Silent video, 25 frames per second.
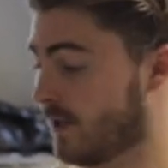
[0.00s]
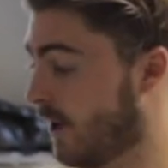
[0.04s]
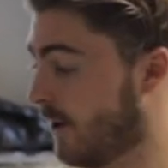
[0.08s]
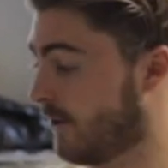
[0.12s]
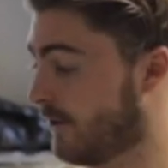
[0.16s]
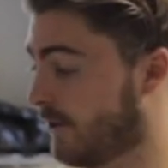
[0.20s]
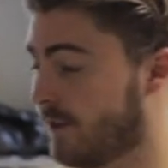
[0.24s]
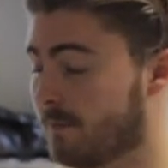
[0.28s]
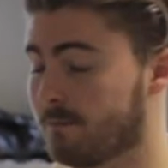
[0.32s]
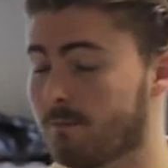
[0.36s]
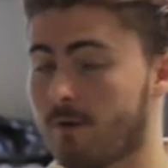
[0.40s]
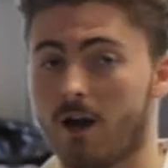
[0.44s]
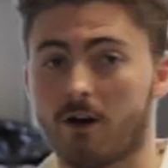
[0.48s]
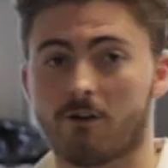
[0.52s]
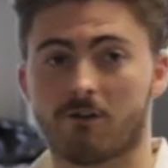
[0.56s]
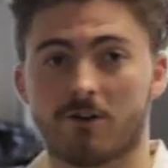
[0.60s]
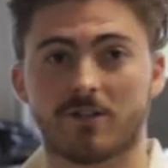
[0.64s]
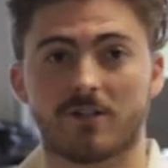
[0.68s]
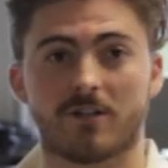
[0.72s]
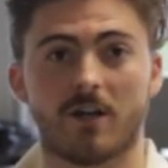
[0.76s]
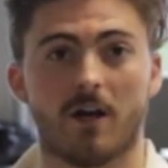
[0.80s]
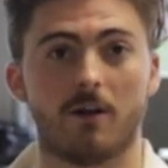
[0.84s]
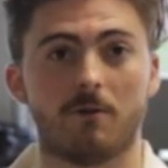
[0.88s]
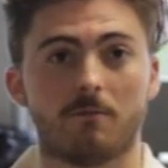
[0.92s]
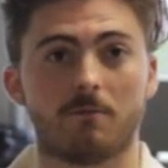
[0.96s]
under the
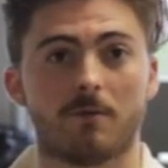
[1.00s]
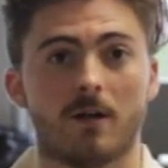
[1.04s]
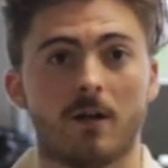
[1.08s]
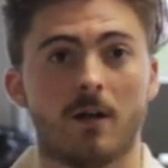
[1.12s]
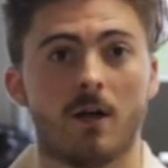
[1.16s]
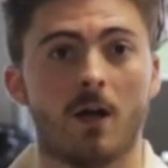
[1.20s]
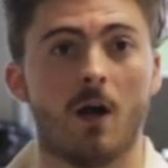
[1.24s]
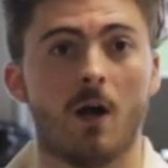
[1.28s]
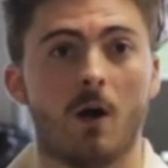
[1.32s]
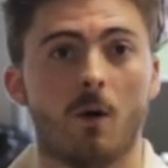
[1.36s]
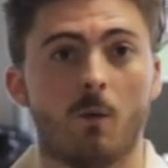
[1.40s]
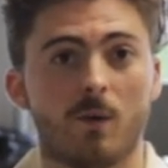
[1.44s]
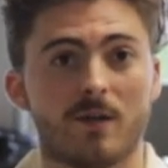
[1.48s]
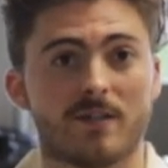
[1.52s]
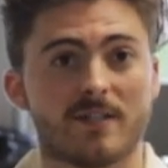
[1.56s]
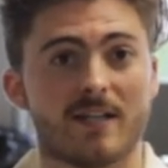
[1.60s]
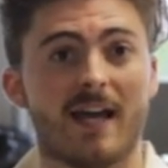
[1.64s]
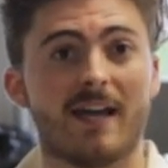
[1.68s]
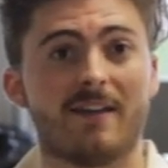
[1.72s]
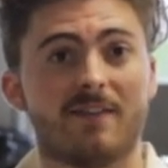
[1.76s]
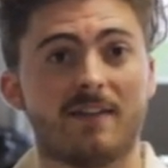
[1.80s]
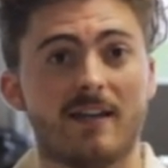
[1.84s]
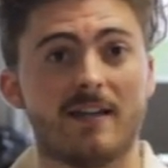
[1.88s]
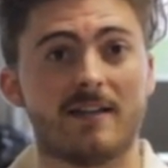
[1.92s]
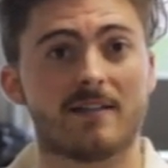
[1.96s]
microscope, we
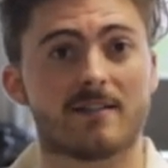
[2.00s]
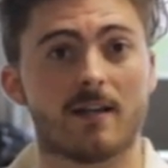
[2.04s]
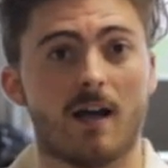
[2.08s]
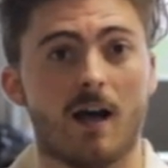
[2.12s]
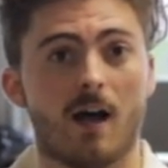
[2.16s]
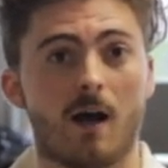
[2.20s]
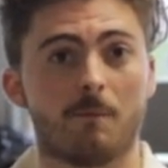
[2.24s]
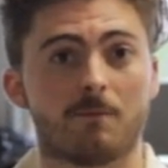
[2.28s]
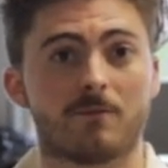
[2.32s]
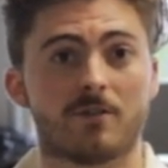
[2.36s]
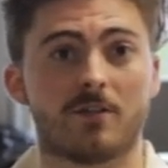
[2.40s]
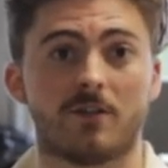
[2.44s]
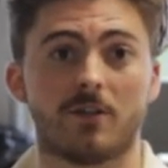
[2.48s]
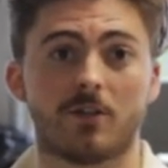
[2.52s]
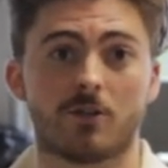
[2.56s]
take these up to the